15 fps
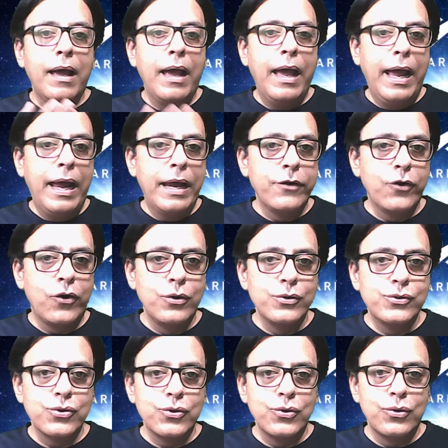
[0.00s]
and
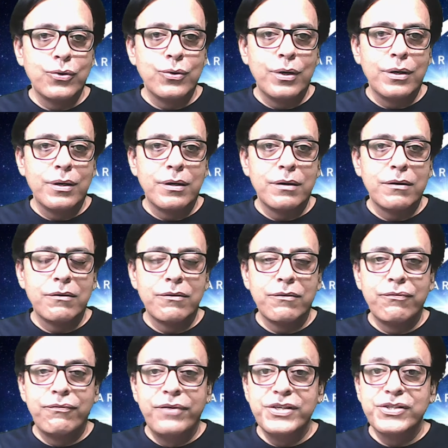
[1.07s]
also
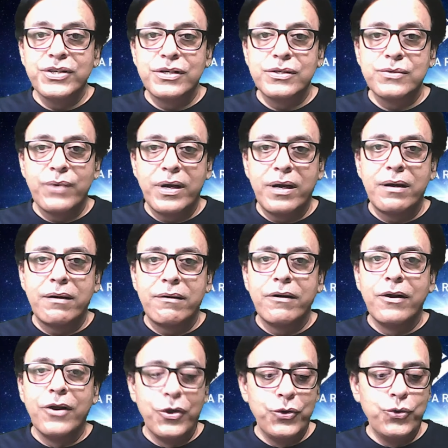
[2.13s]
features
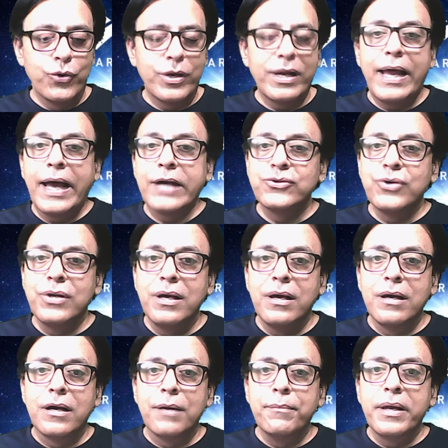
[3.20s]
where you can actually
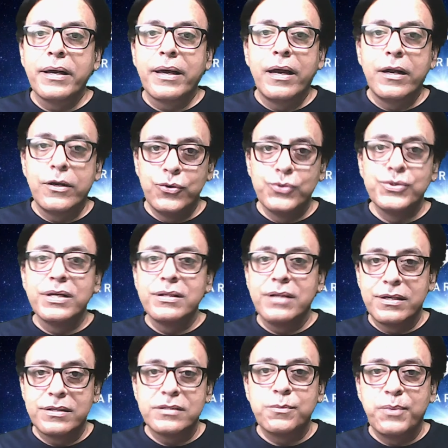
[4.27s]
communicate using
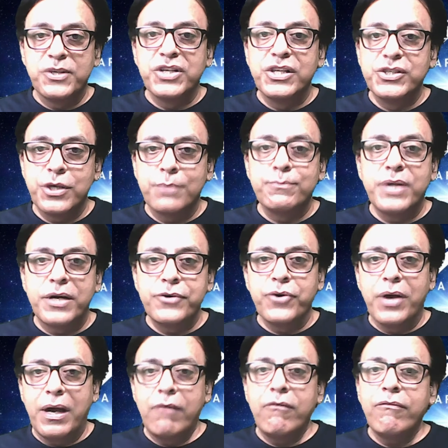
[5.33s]
that special chip that you
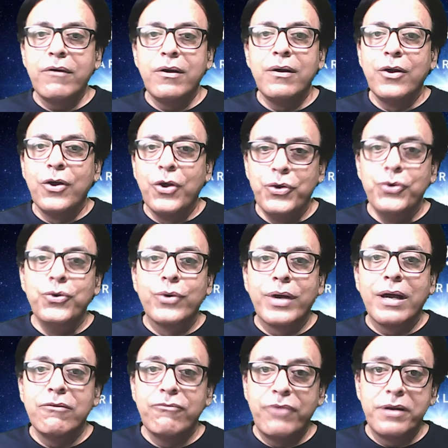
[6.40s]
have, you
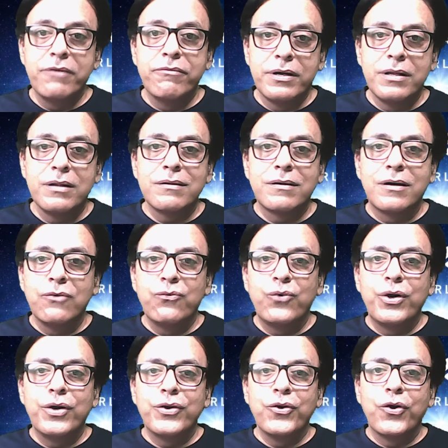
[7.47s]
can very well
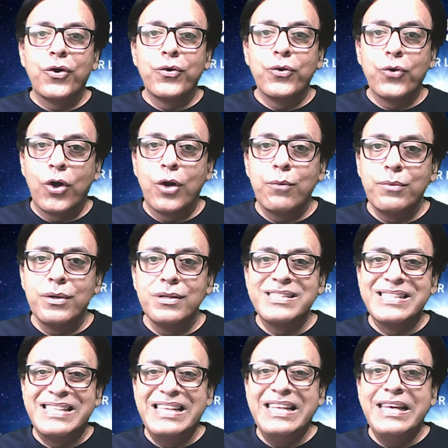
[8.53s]
convert your normal
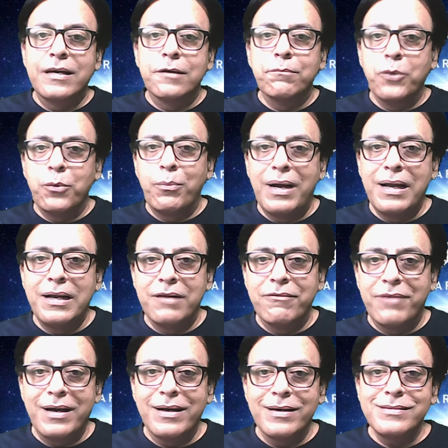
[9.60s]
sleek mobile
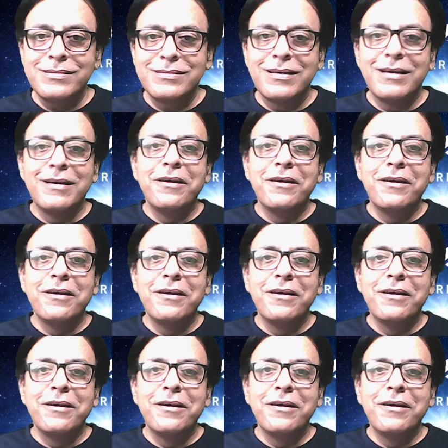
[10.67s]
device